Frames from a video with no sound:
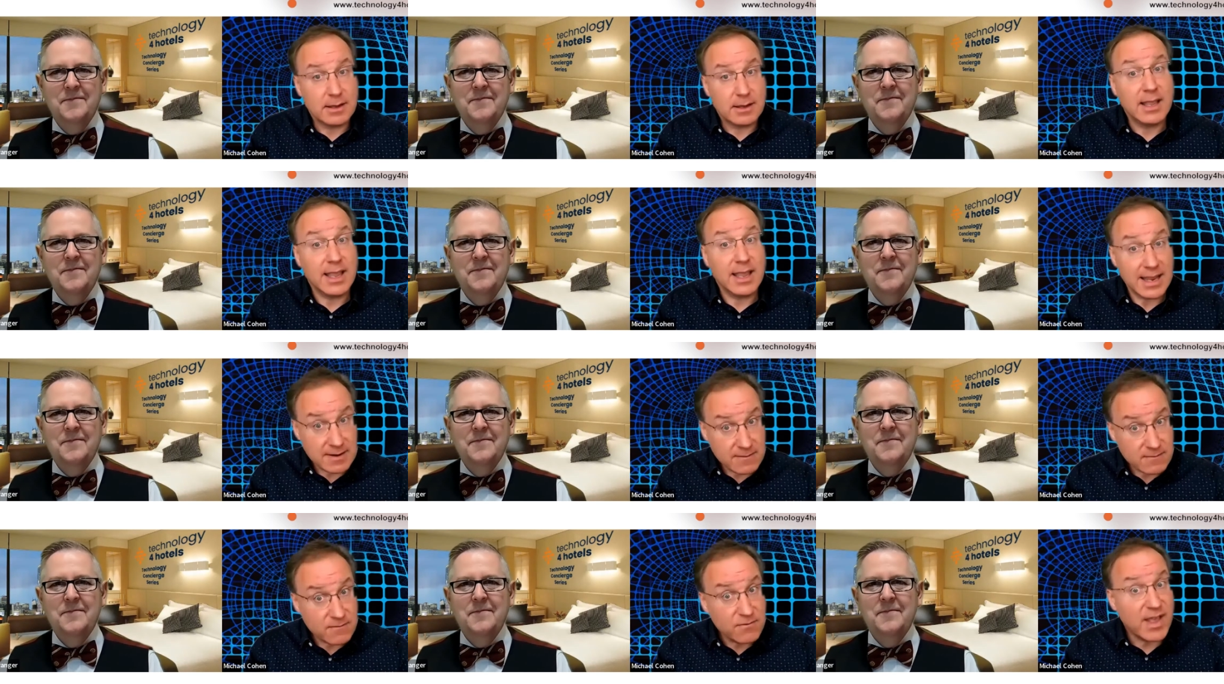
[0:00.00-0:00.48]

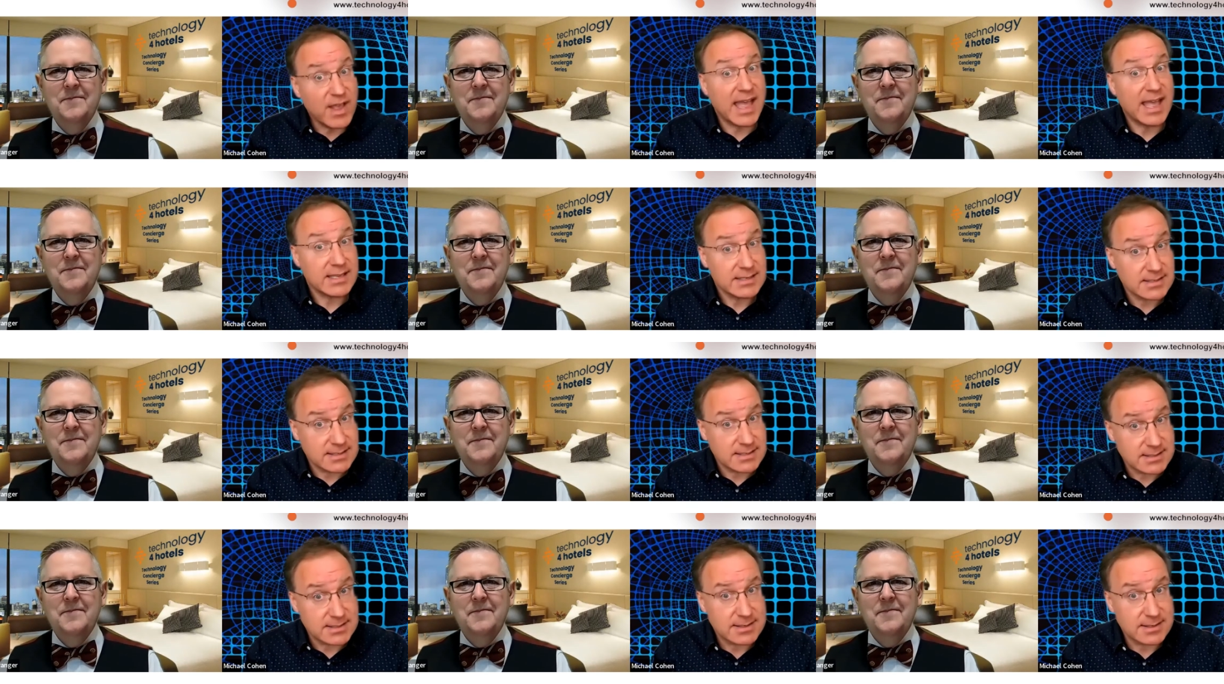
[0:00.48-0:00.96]

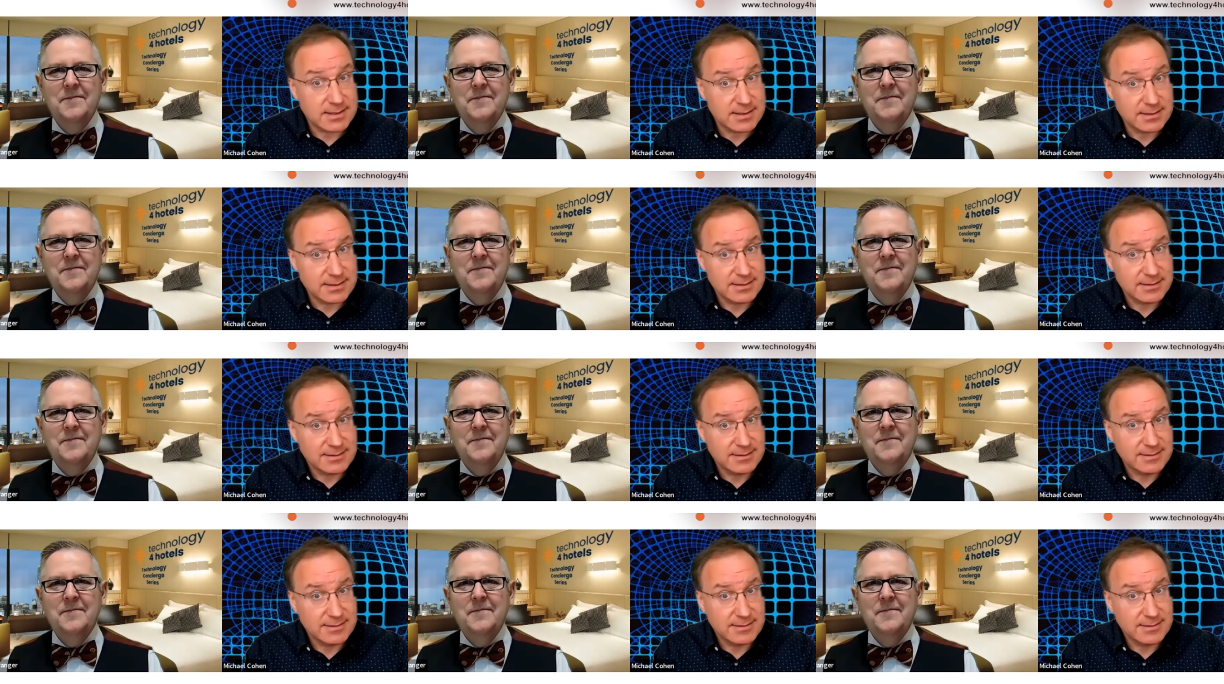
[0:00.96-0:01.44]
Speaker 1: invest,
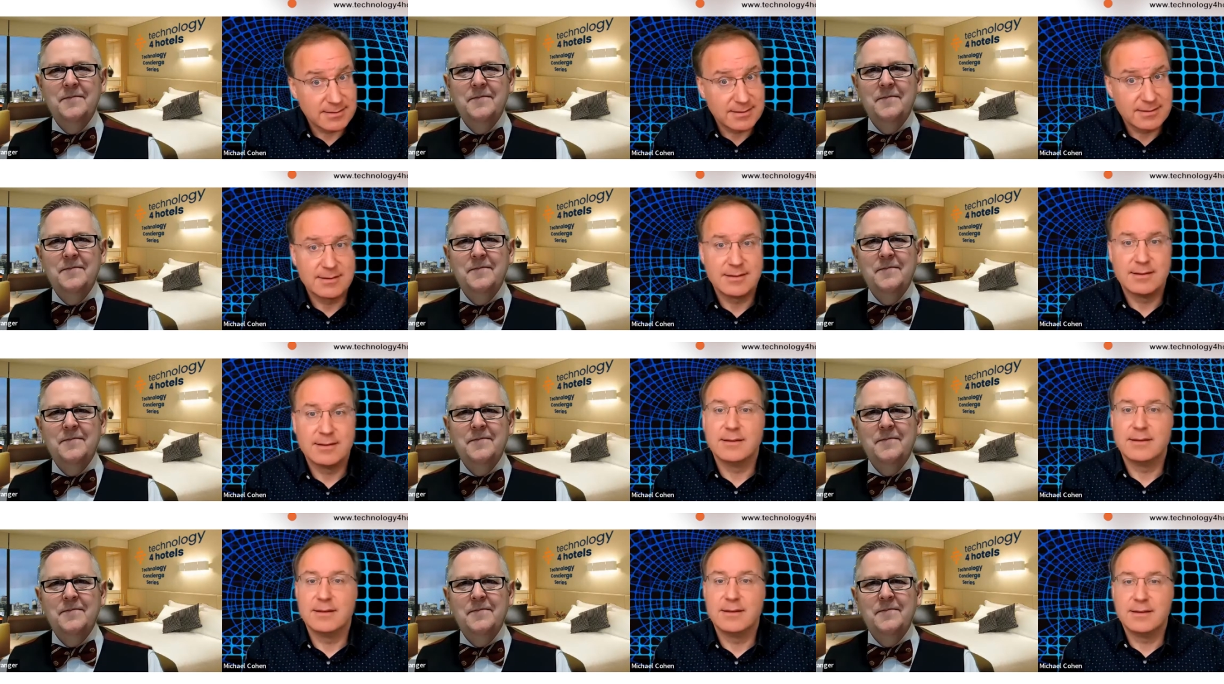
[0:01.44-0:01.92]

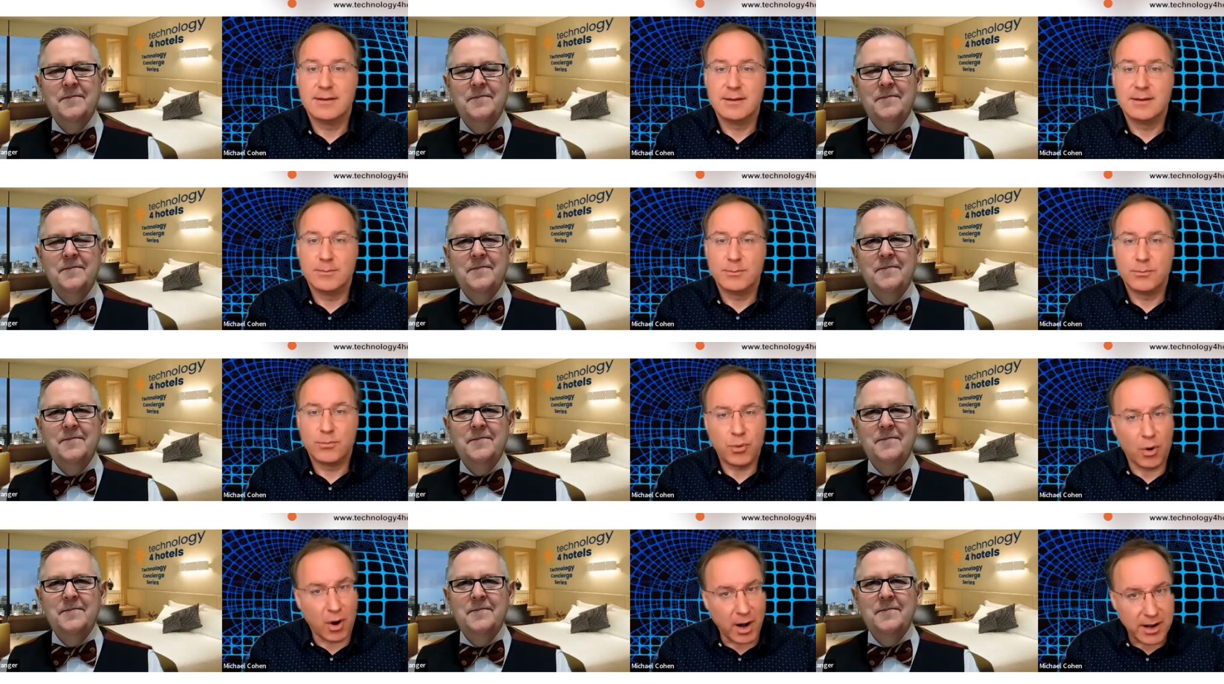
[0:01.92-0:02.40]

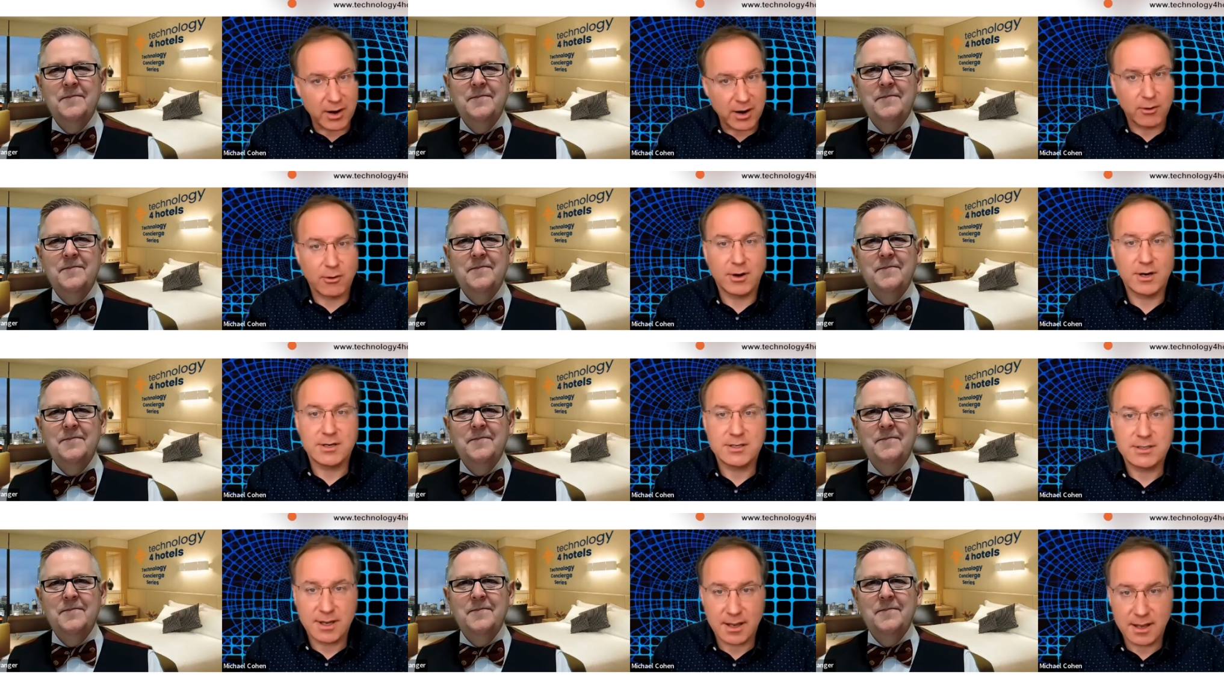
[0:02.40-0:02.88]

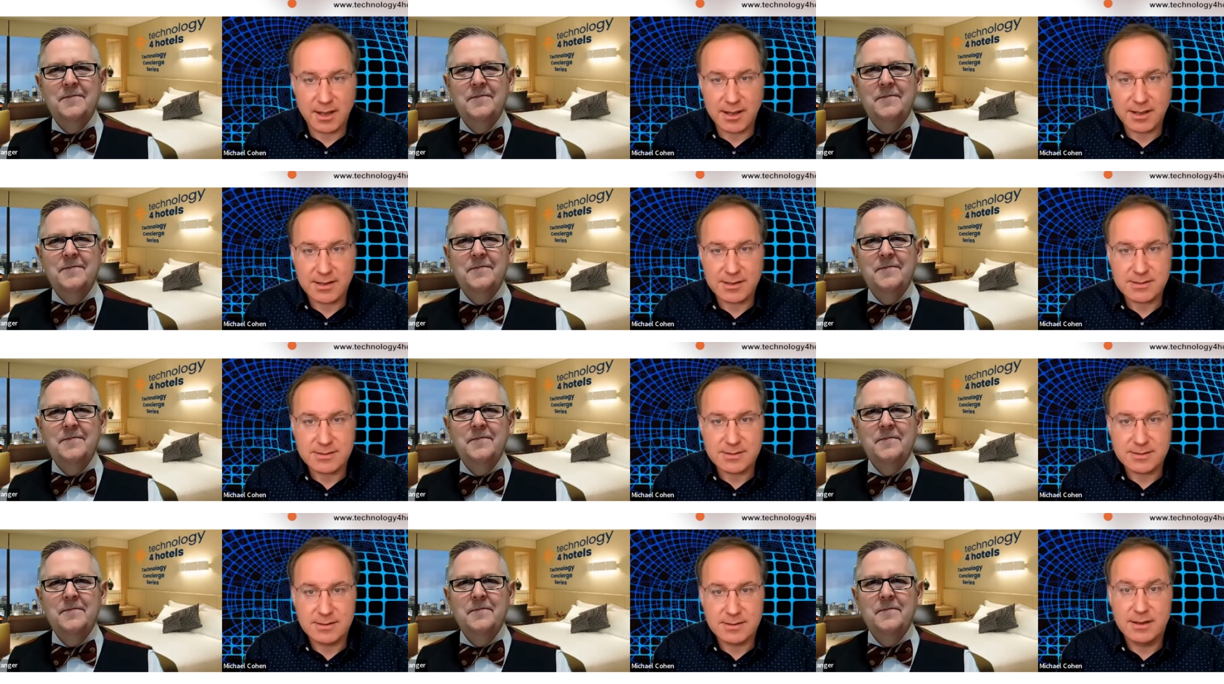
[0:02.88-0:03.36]

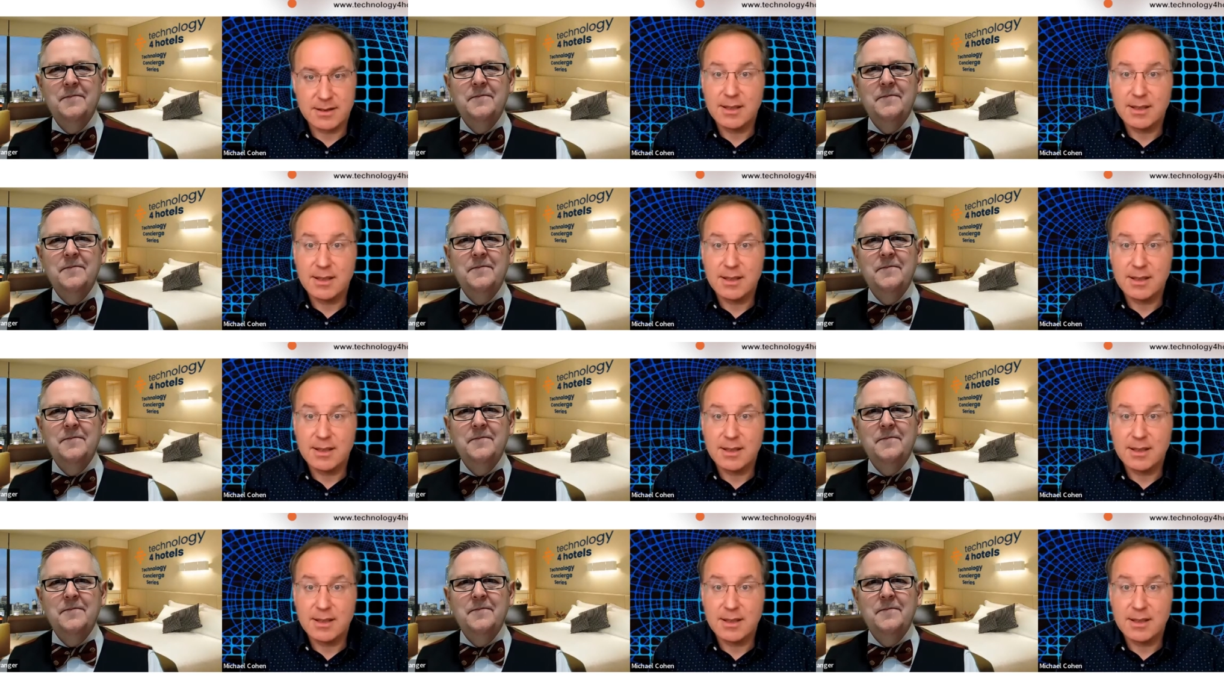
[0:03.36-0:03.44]
prioritize,